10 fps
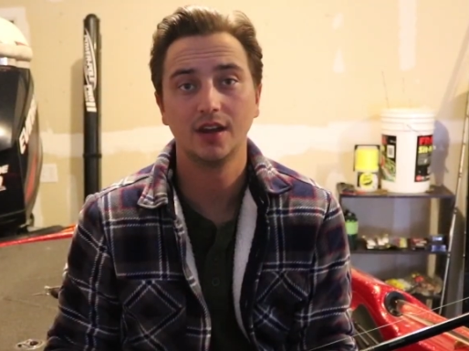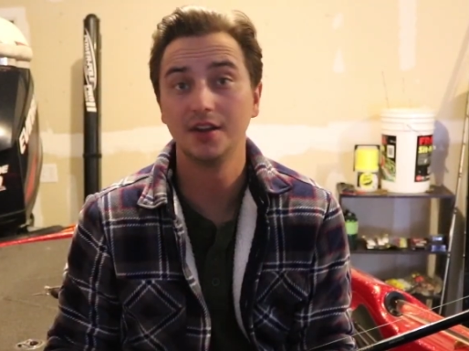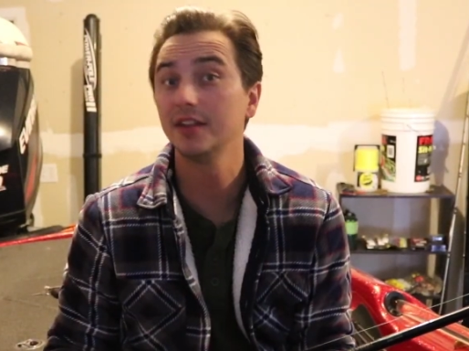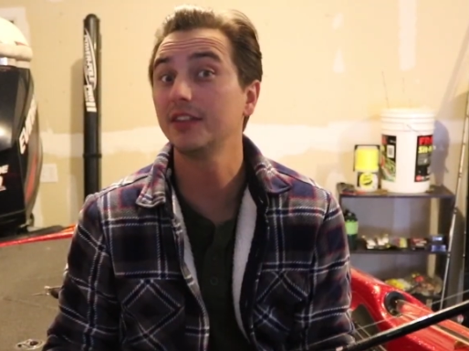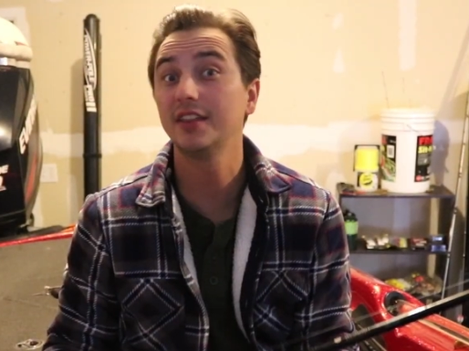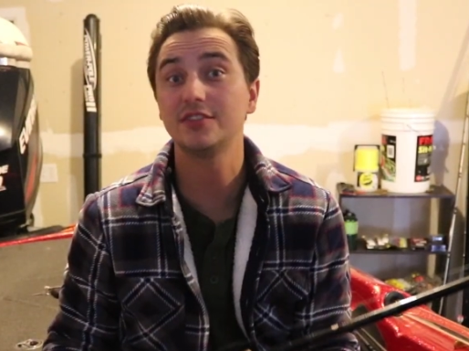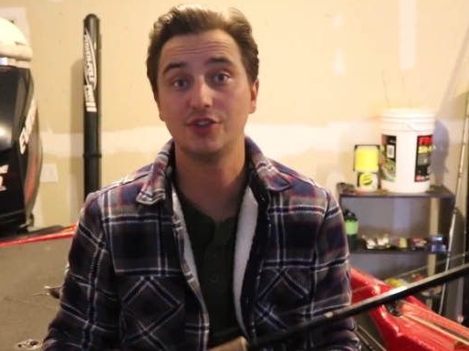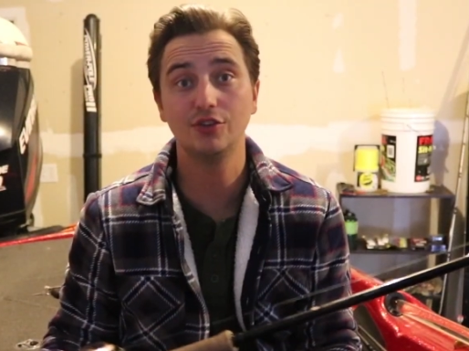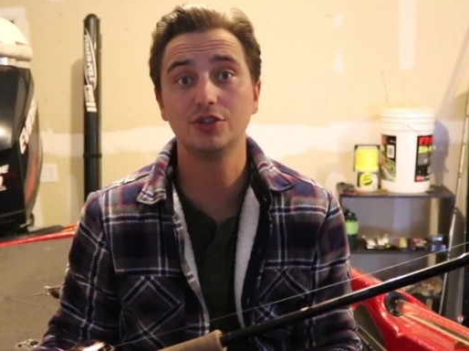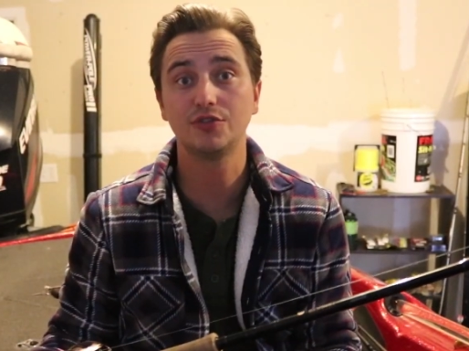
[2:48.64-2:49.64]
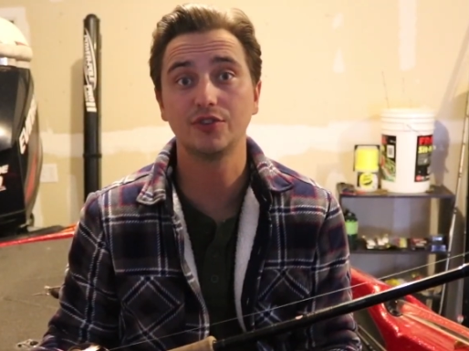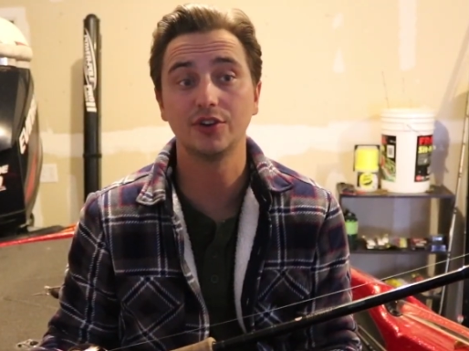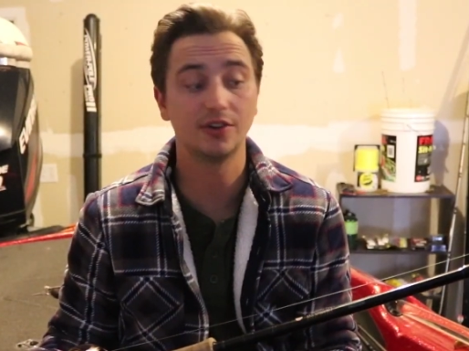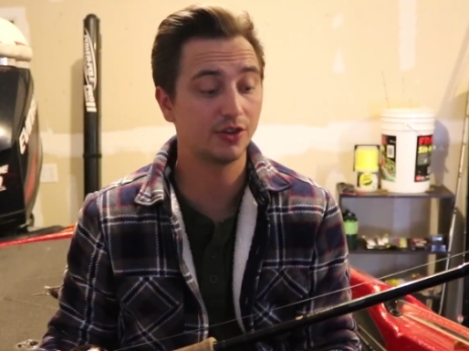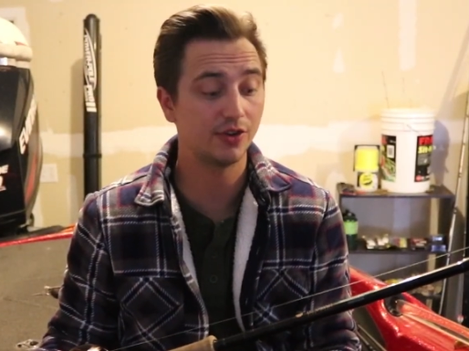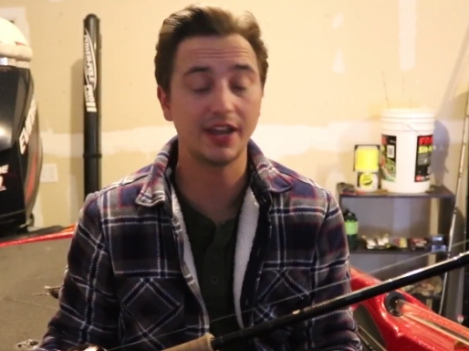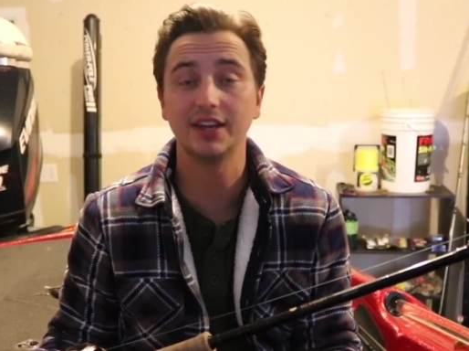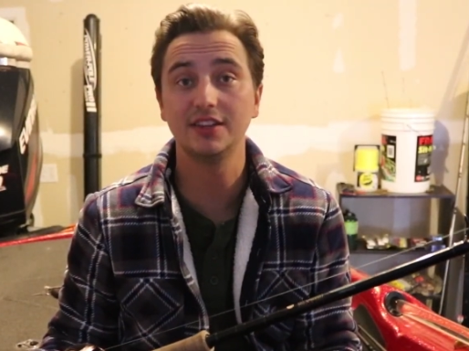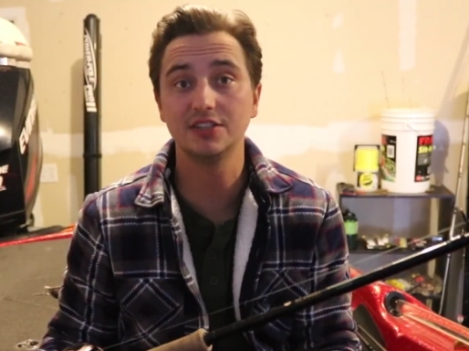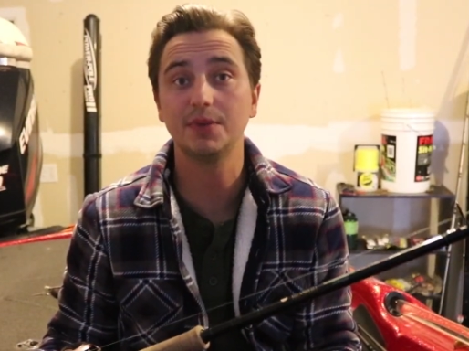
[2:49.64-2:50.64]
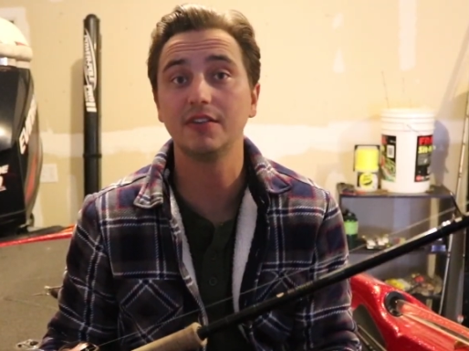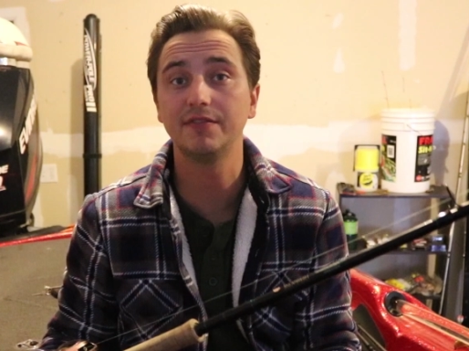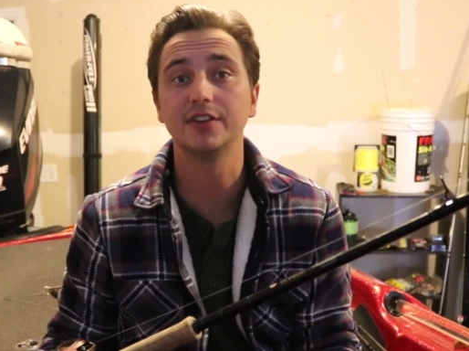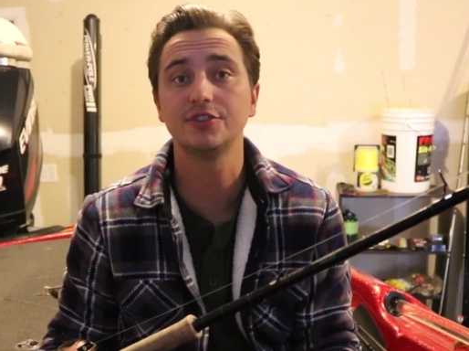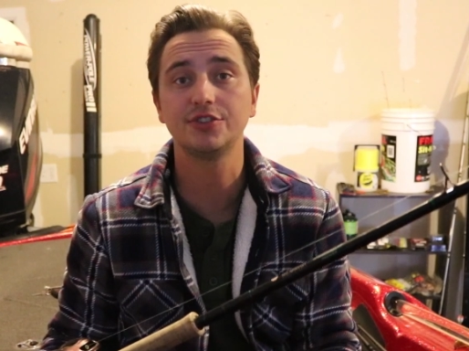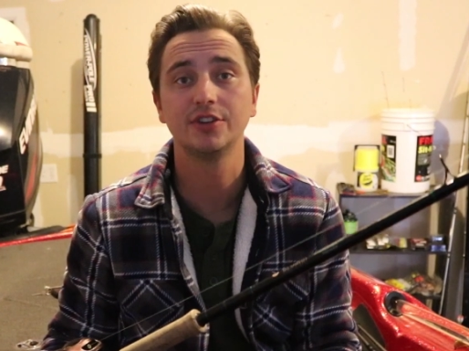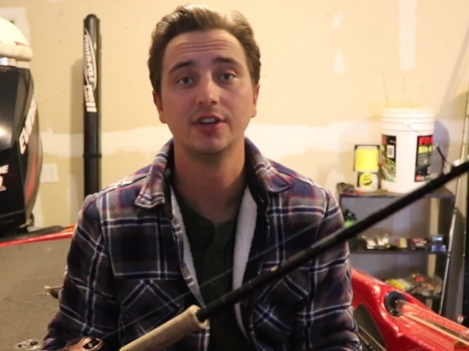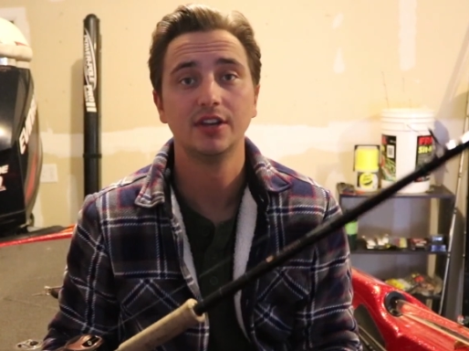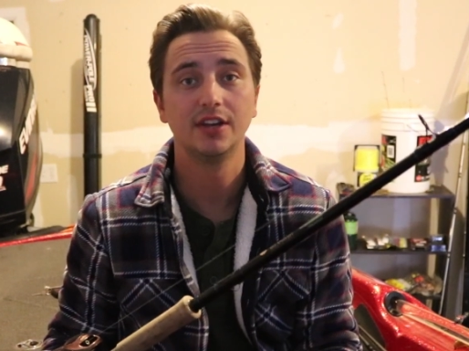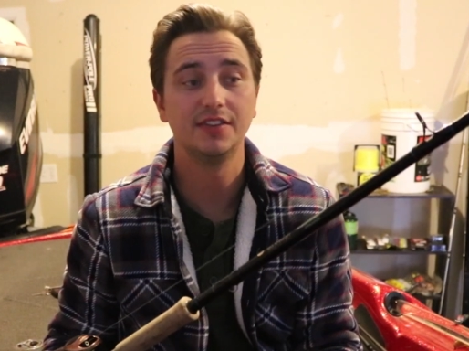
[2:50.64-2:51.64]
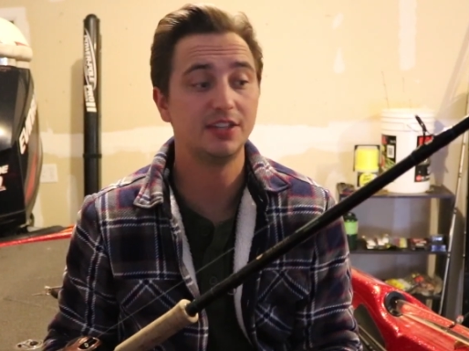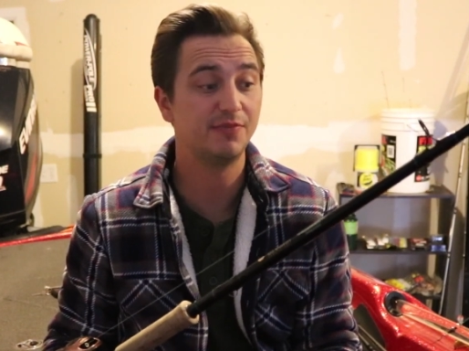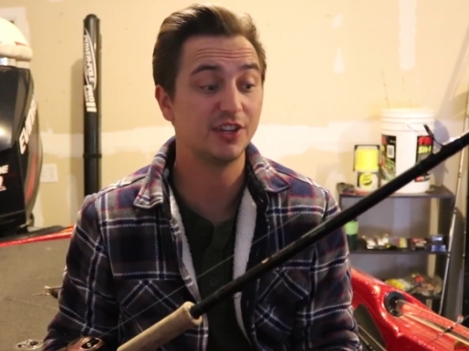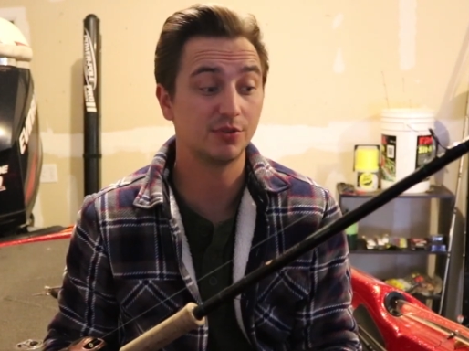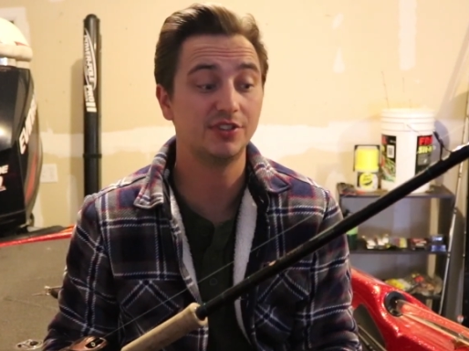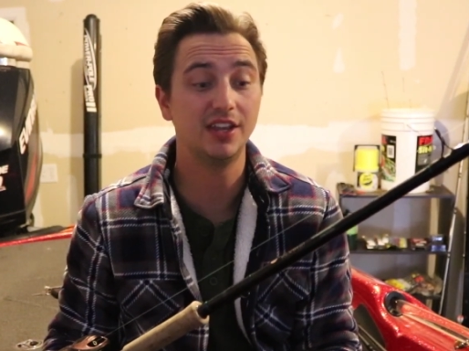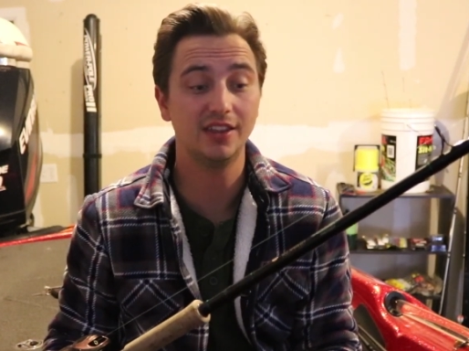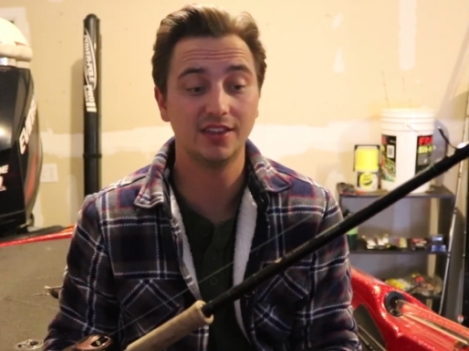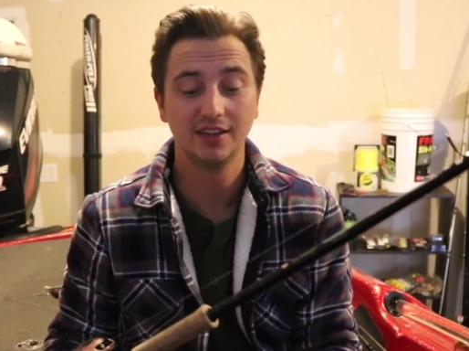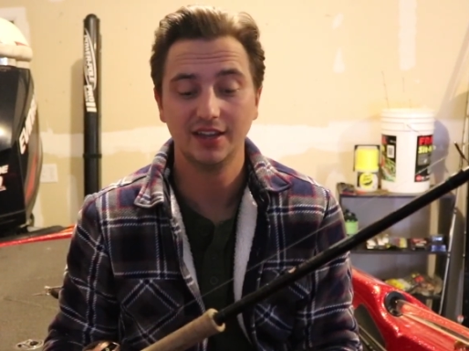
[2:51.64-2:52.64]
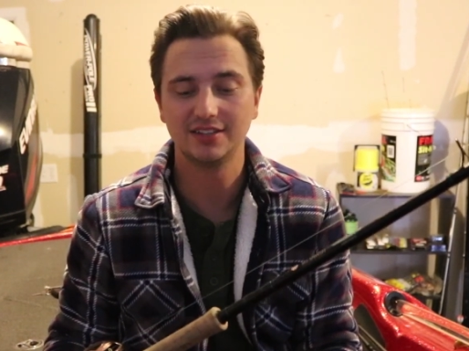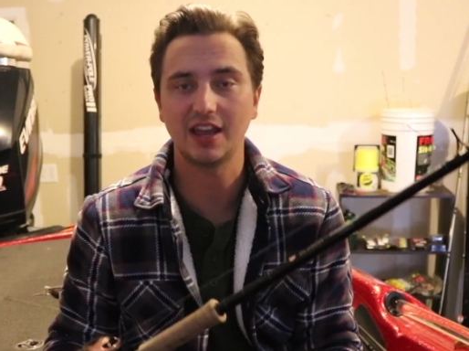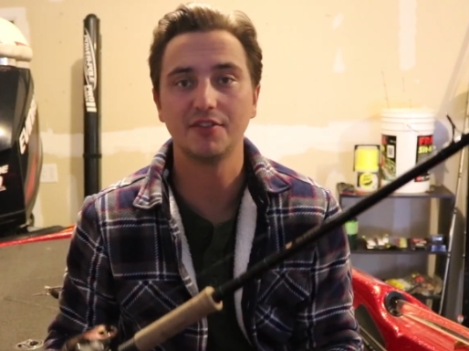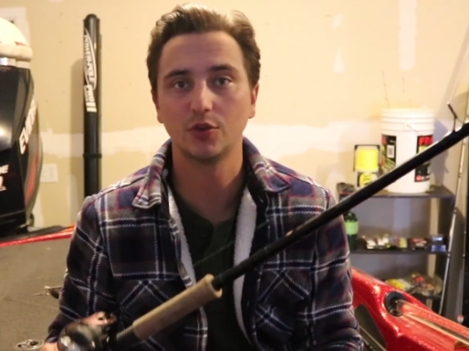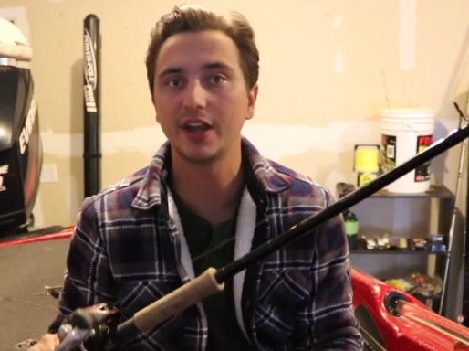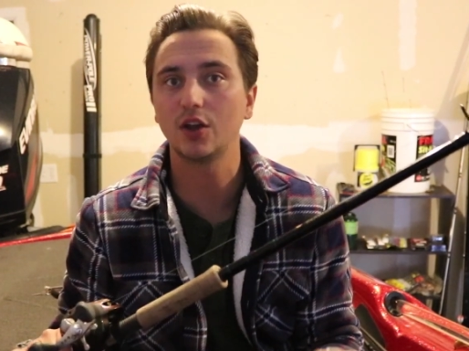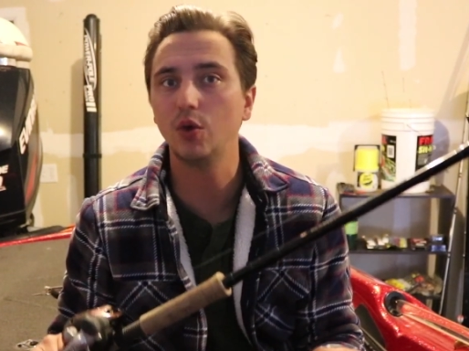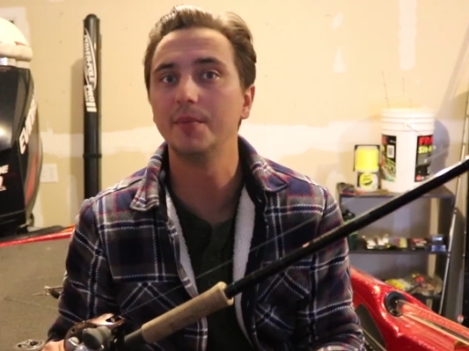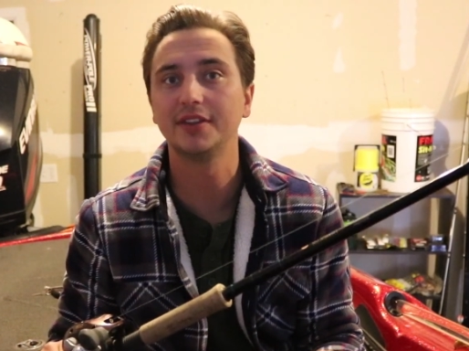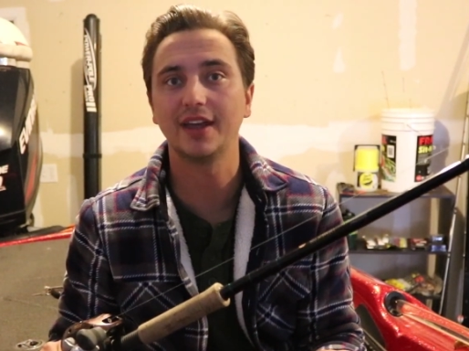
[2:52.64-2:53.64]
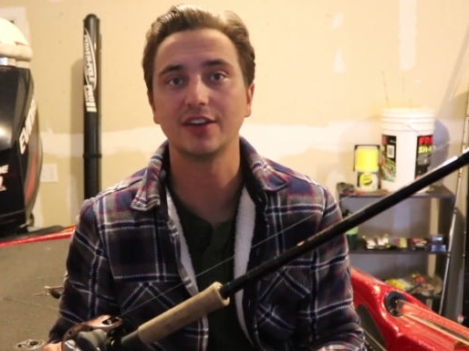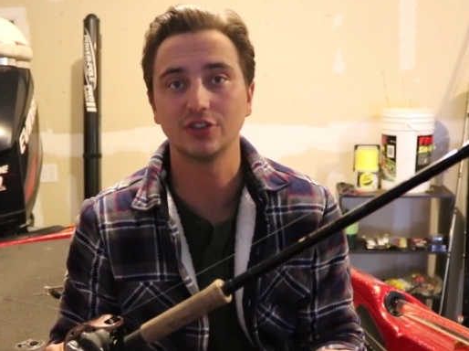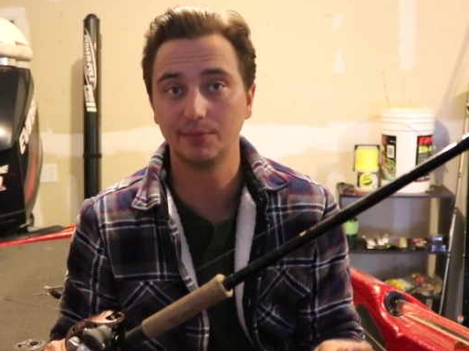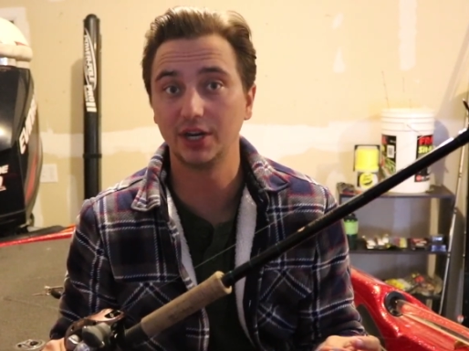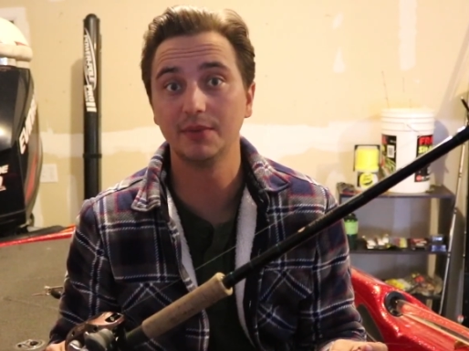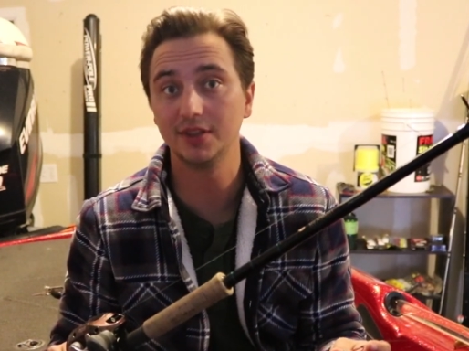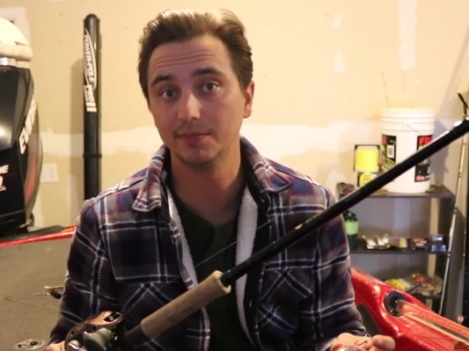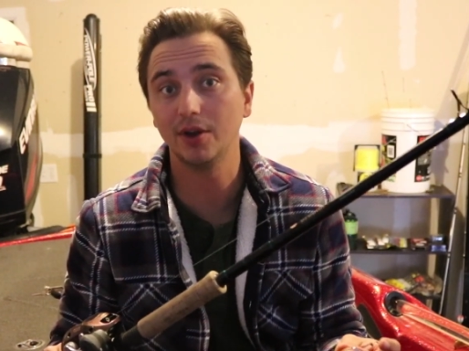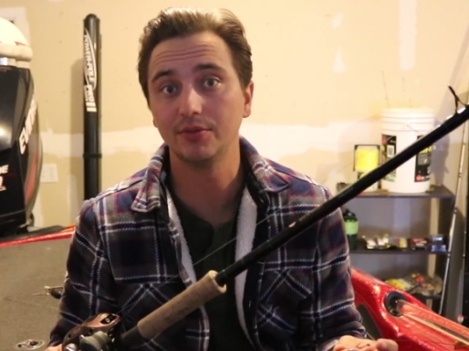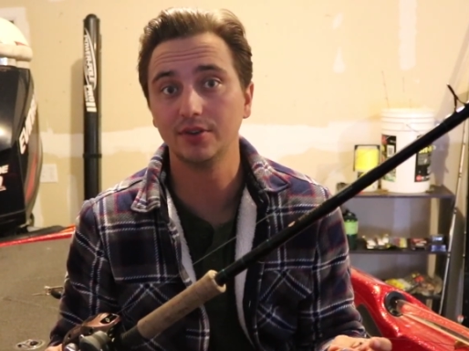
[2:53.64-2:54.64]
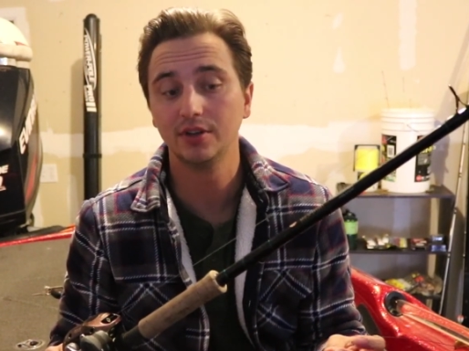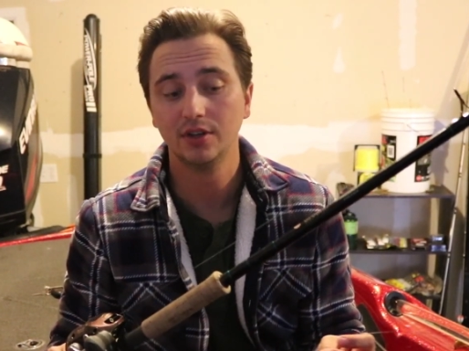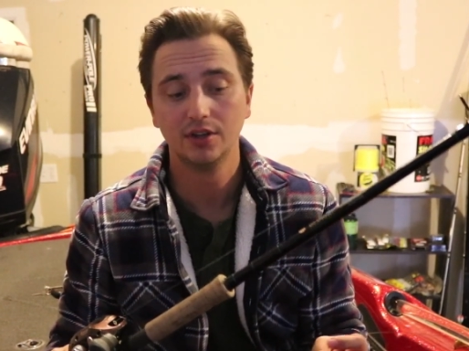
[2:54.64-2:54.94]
Another thing that's huge for cranking in these big fish and these fish with teeth is having the right equipment to actually bring them in the boat.